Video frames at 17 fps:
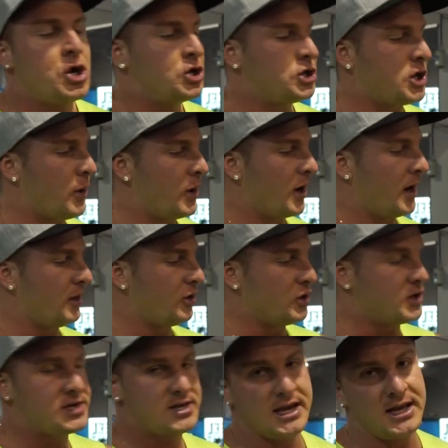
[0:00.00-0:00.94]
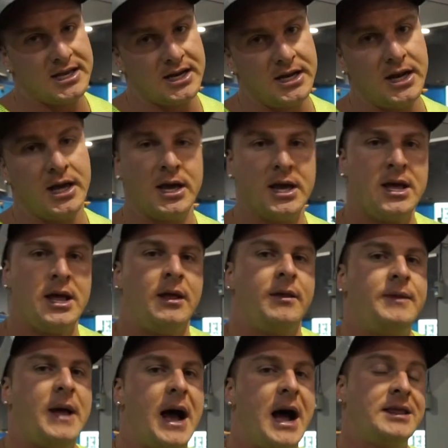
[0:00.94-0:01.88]
So we're going to do seated
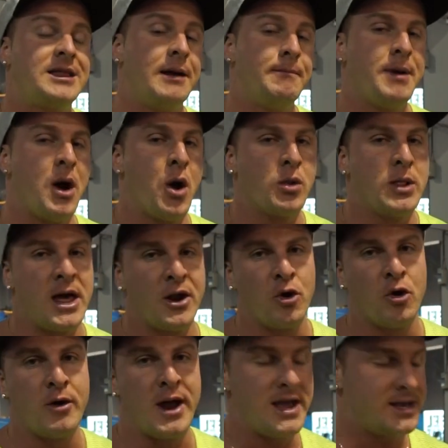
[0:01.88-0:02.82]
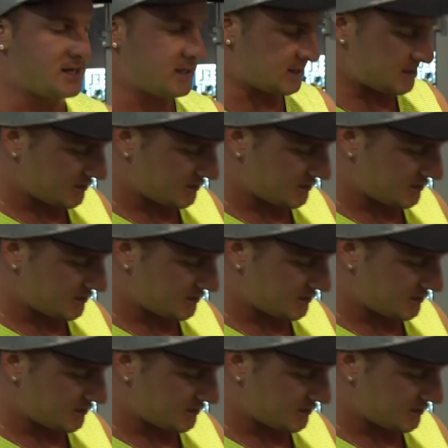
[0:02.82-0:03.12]
uh, dumbbell lateral raises.